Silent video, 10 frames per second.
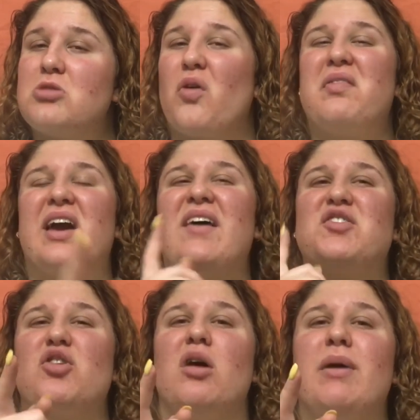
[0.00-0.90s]
the only thing I have
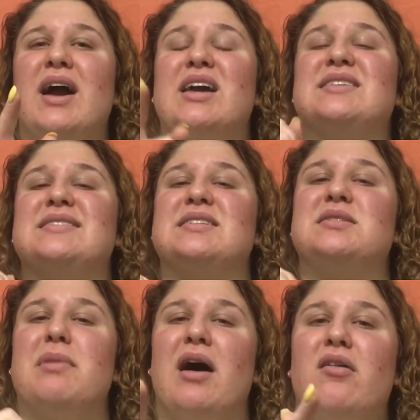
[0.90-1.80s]
to draw back is the
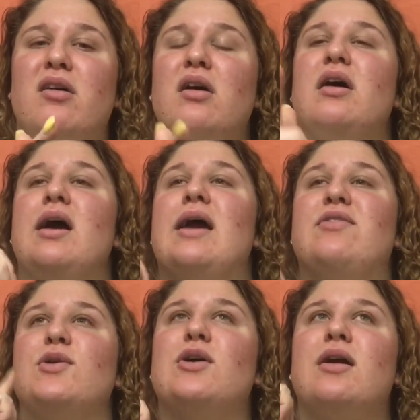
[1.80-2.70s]
smell.
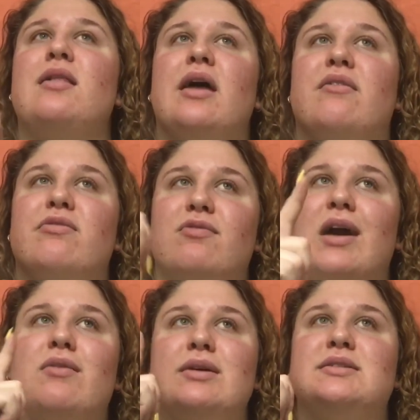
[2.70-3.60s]
If you do not like
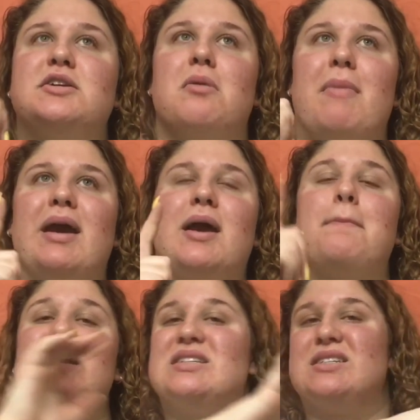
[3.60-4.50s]
fragrance in your
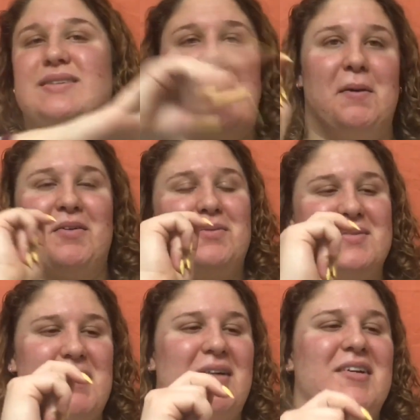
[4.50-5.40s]
makeup, stay away from
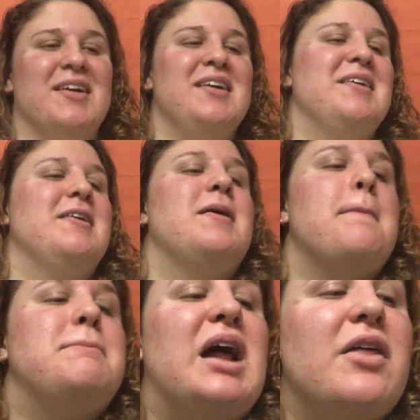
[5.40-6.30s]
this powder.
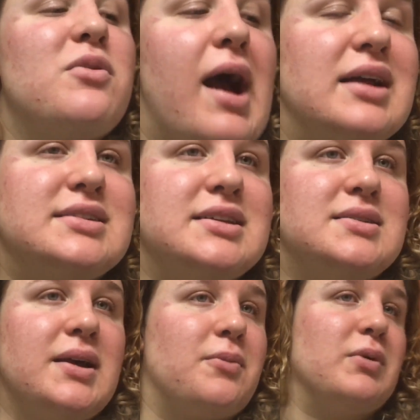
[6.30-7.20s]
But otherwise,
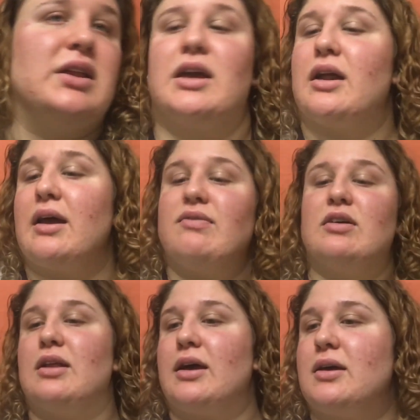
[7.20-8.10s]
it's like really good, I
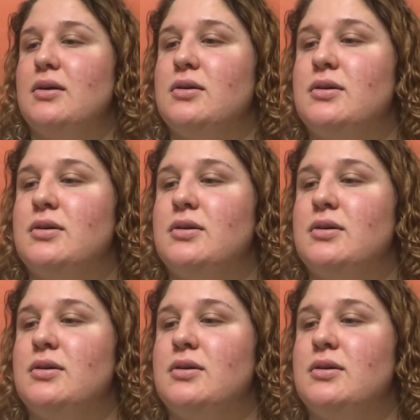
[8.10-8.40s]
feel like.